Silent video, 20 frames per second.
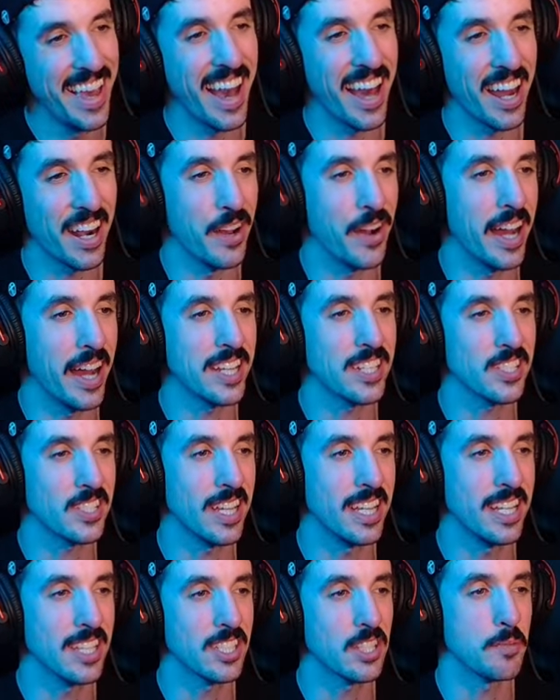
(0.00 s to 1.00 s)
i don't know i just
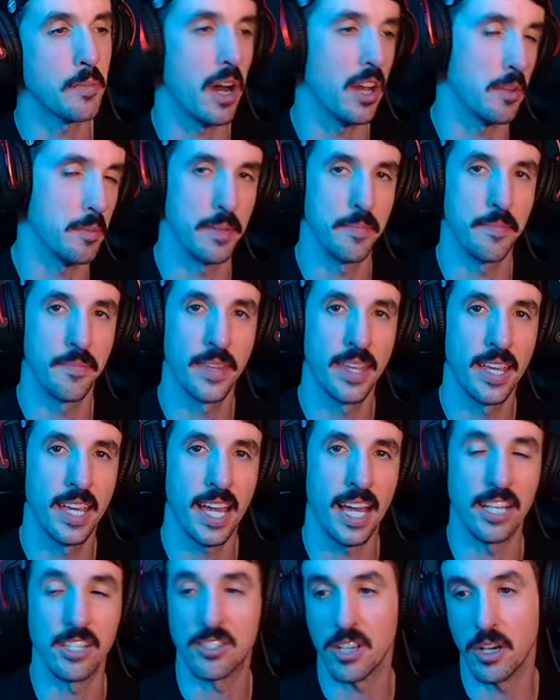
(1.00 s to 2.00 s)
it doesn't bother me
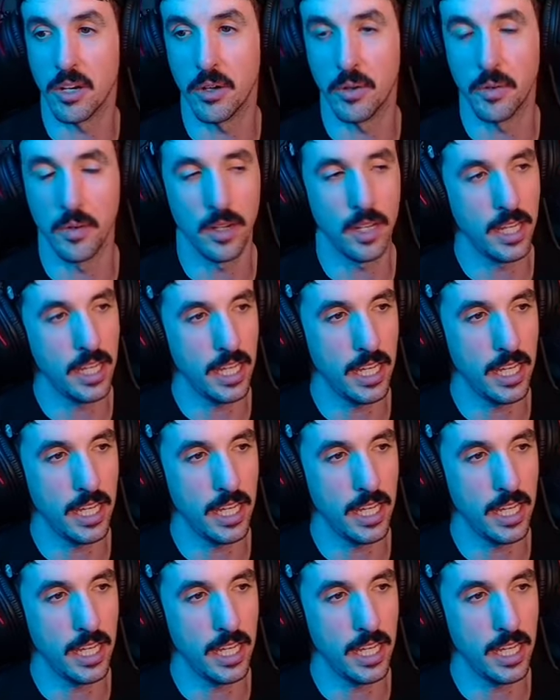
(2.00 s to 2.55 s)
and so